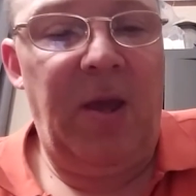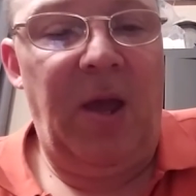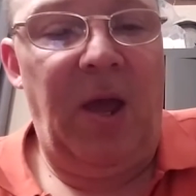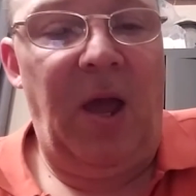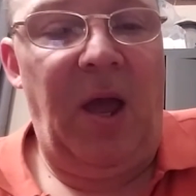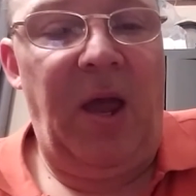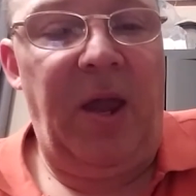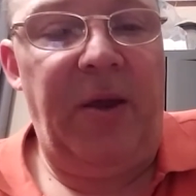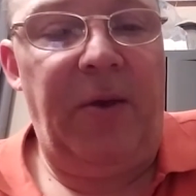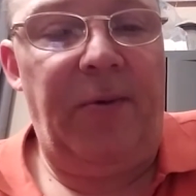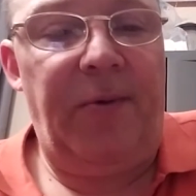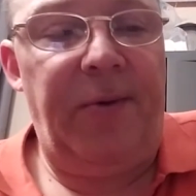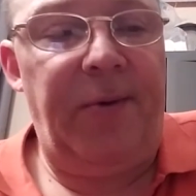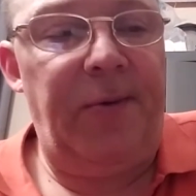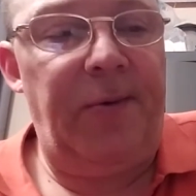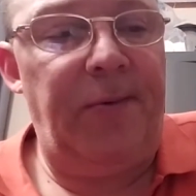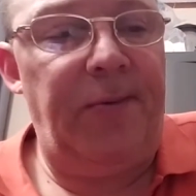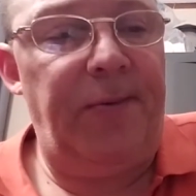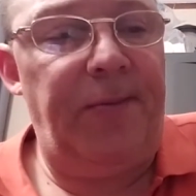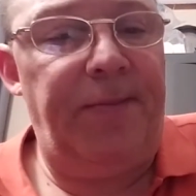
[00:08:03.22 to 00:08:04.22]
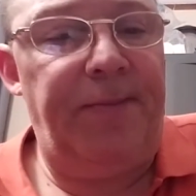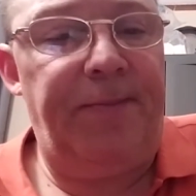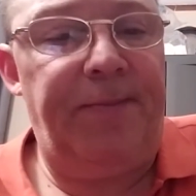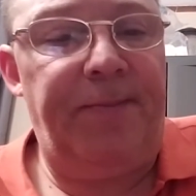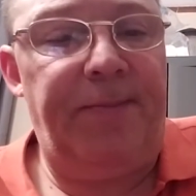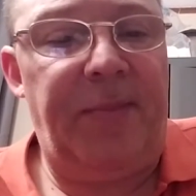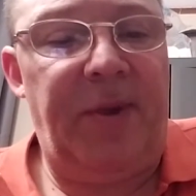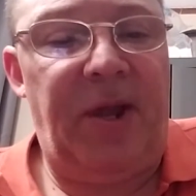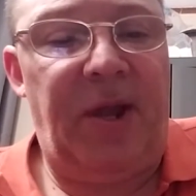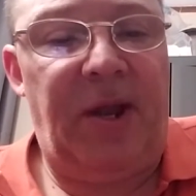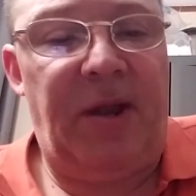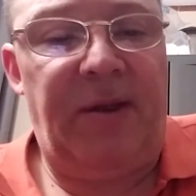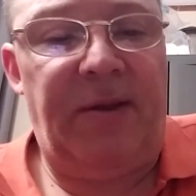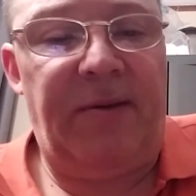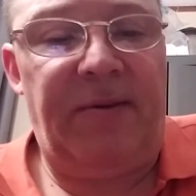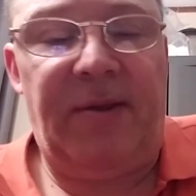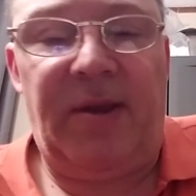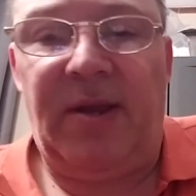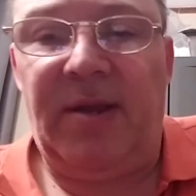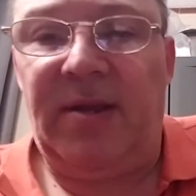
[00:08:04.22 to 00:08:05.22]
I don't know.
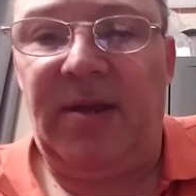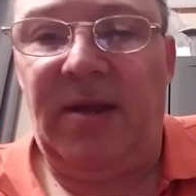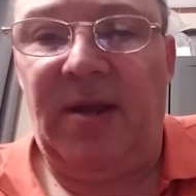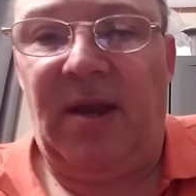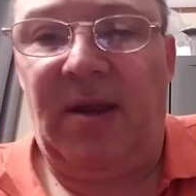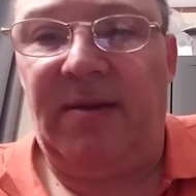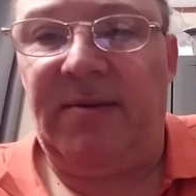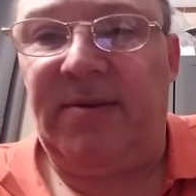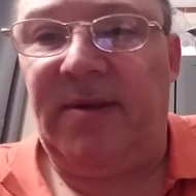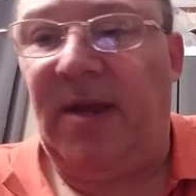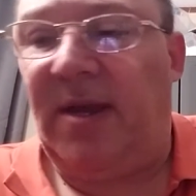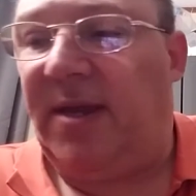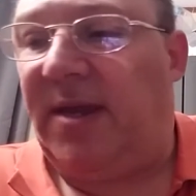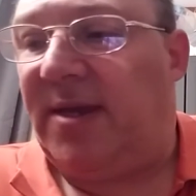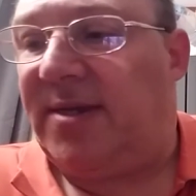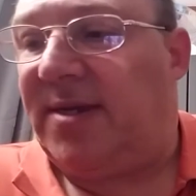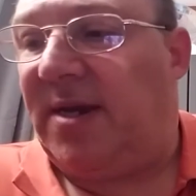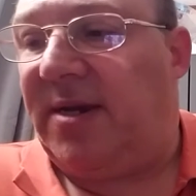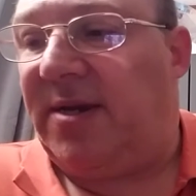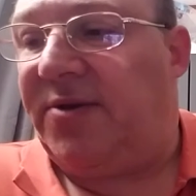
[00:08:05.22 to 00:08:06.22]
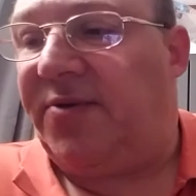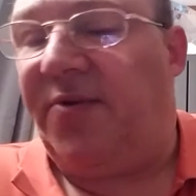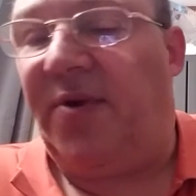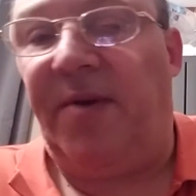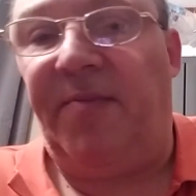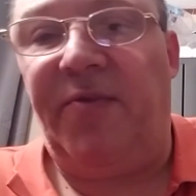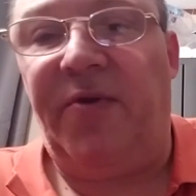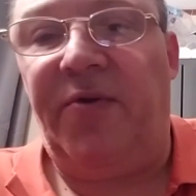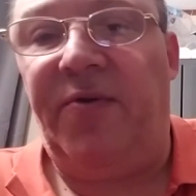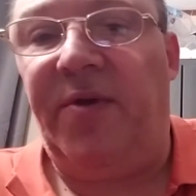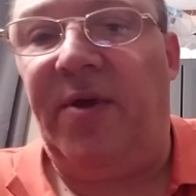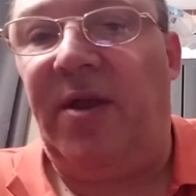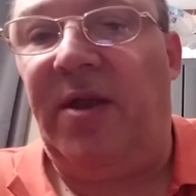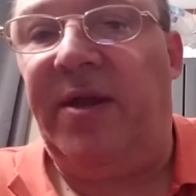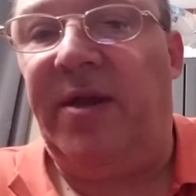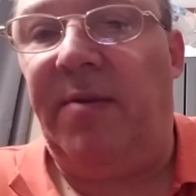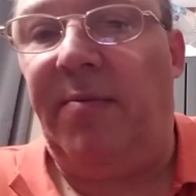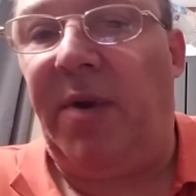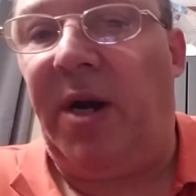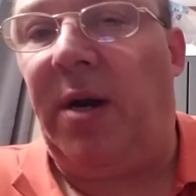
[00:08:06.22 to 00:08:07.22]
I guess I just run them through to
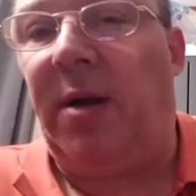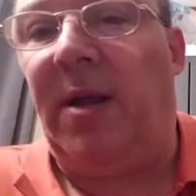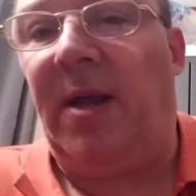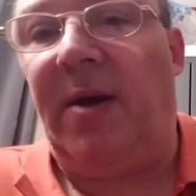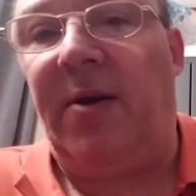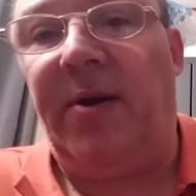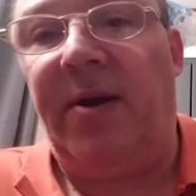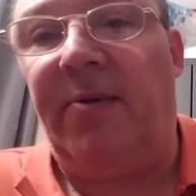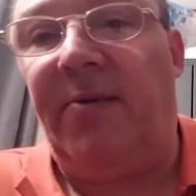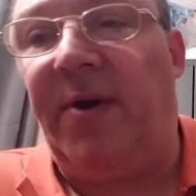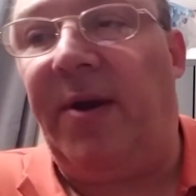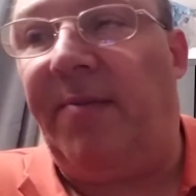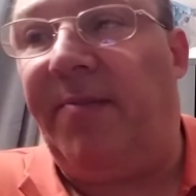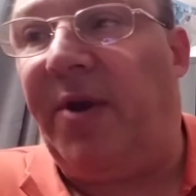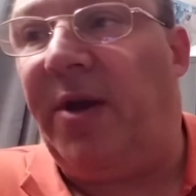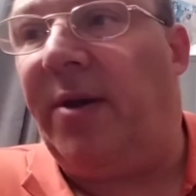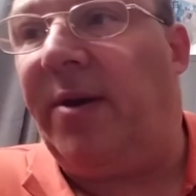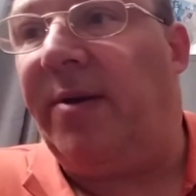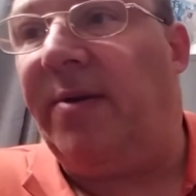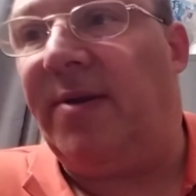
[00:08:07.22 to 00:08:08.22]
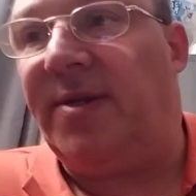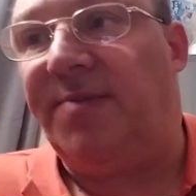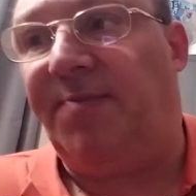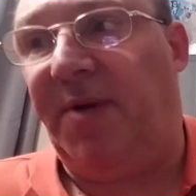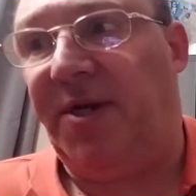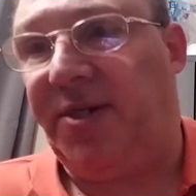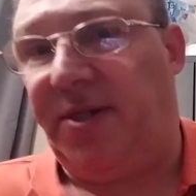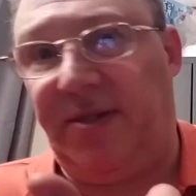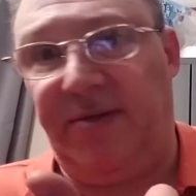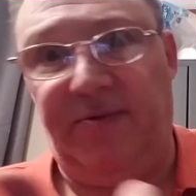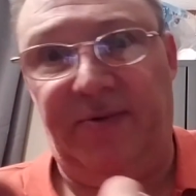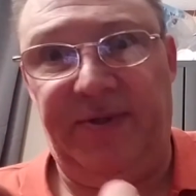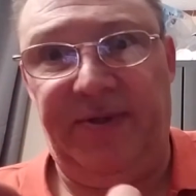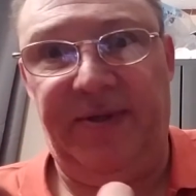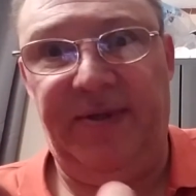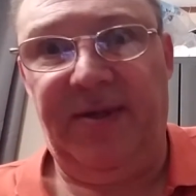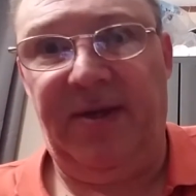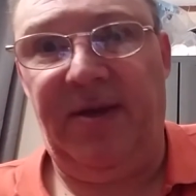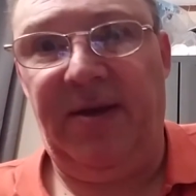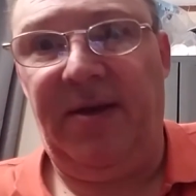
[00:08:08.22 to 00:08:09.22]
clean the barrel out when I'm done, especially with
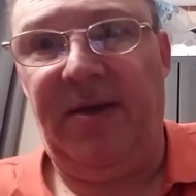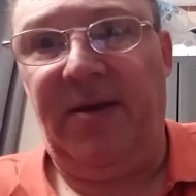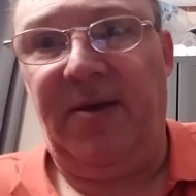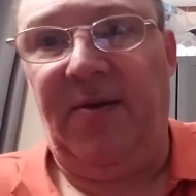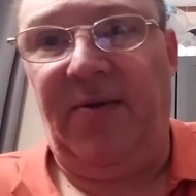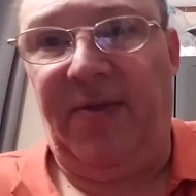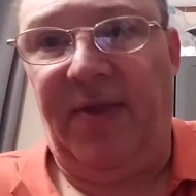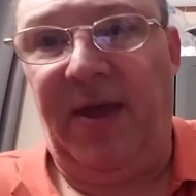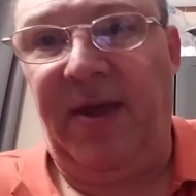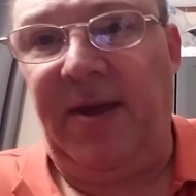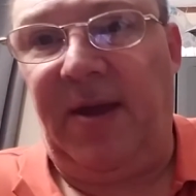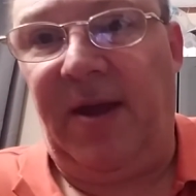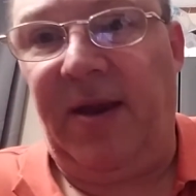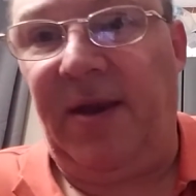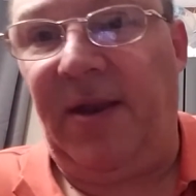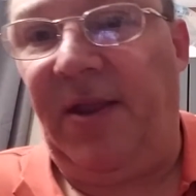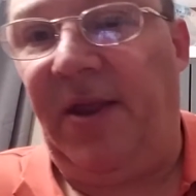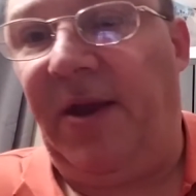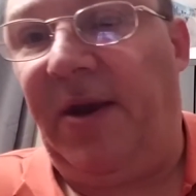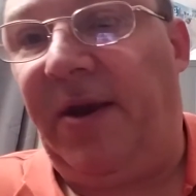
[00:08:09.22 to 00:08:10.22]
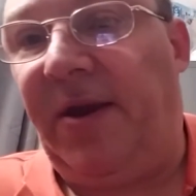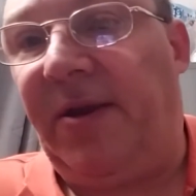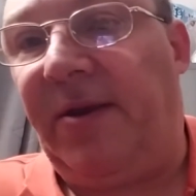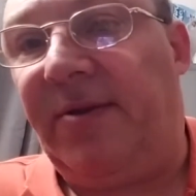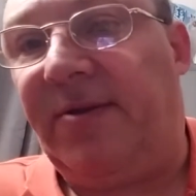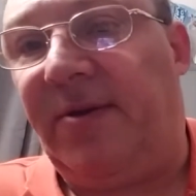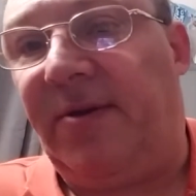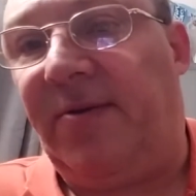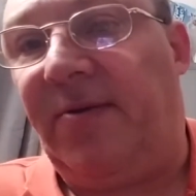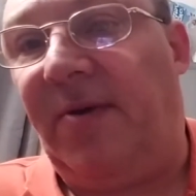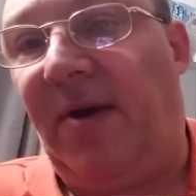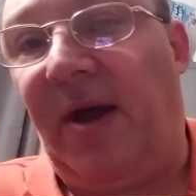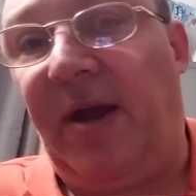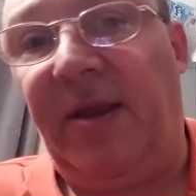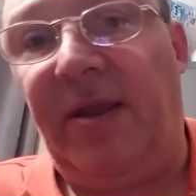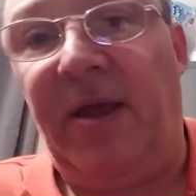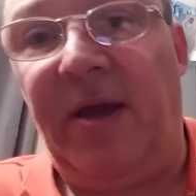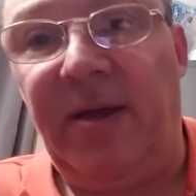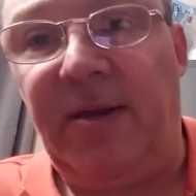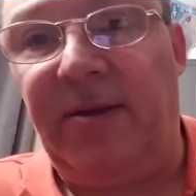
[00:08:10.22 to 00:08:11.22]
that kind of leading. So I
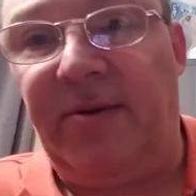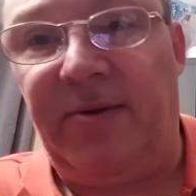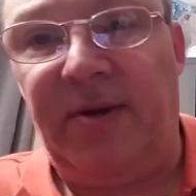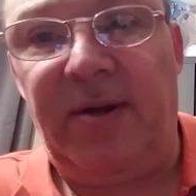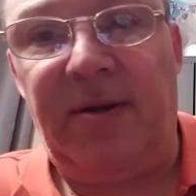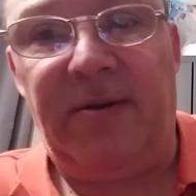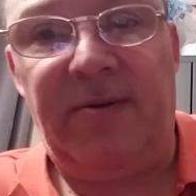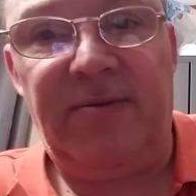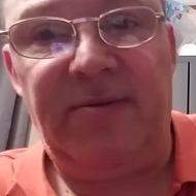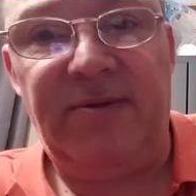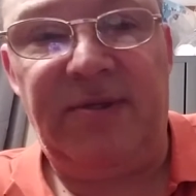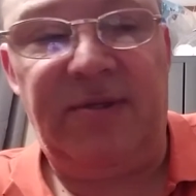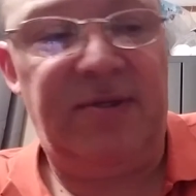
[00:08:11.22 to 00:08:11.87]
like the rounds.